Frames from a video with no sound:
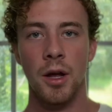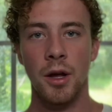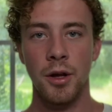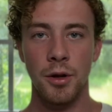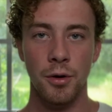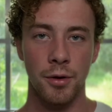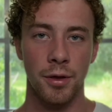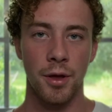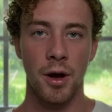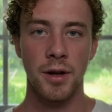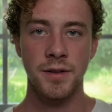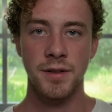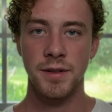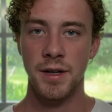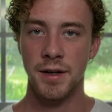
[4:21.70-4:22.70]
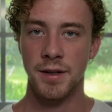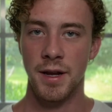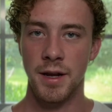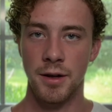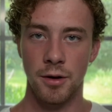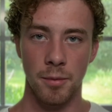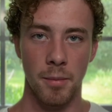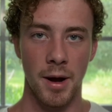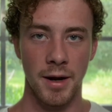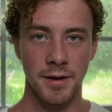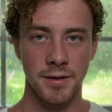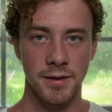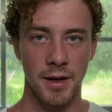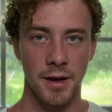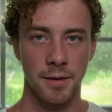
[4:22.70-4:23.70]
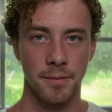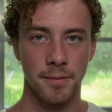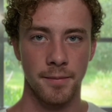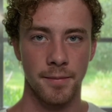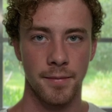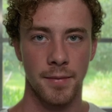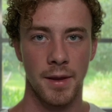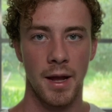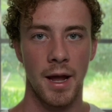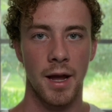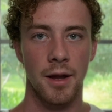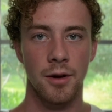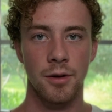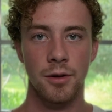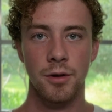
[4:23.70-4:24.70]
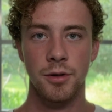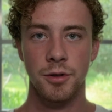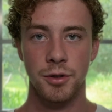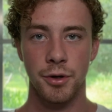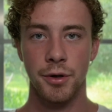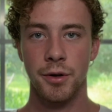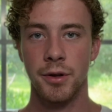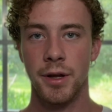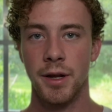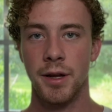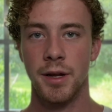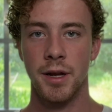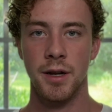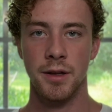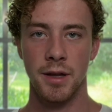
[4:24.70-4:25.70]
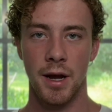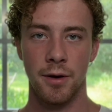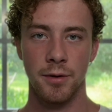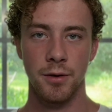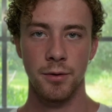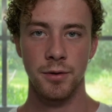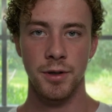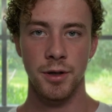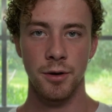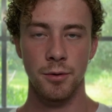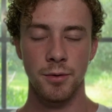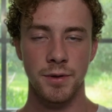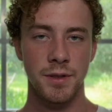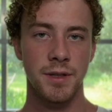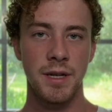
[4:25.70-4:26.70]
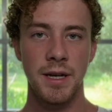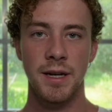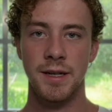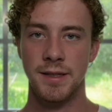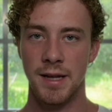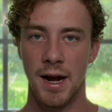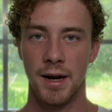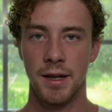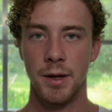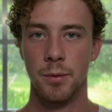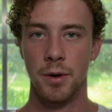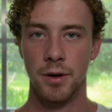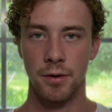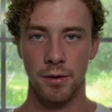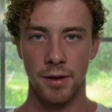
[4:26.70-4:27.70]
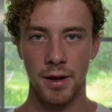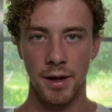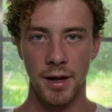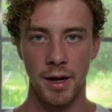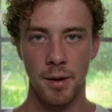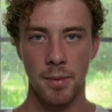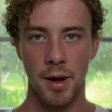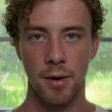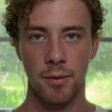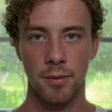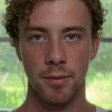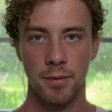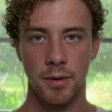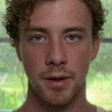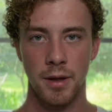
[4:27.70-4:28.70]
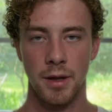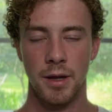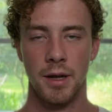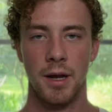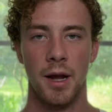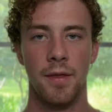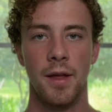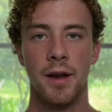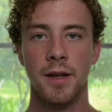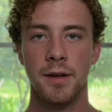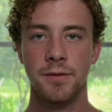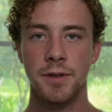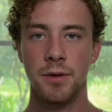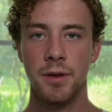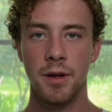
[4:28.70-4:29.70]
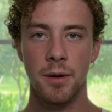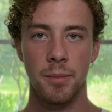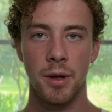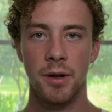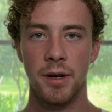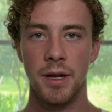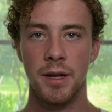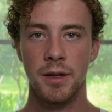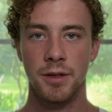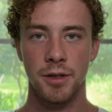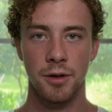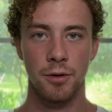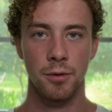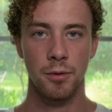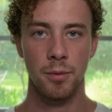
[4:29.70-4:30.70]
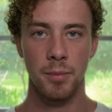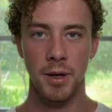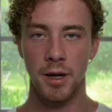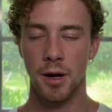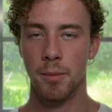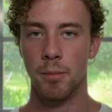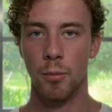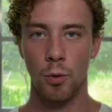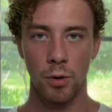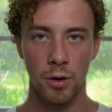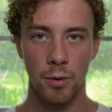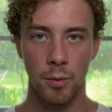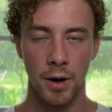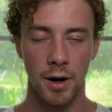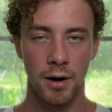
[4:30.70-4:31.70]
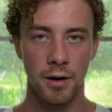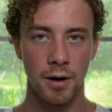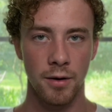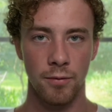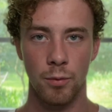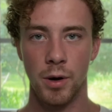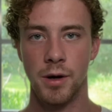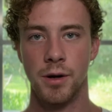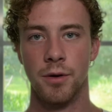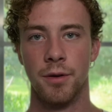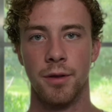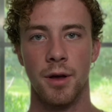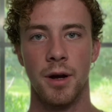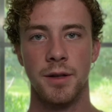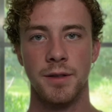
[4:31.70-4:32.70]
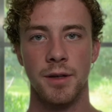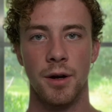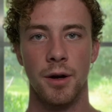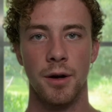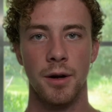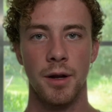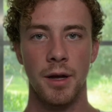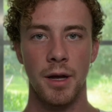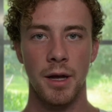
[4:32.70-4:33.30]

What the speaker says: Your thoughts dictate your mindset, and journaling can allow you to see exactly what you're thinking about. And that gives you the ability to become more aware of where your thoughts are,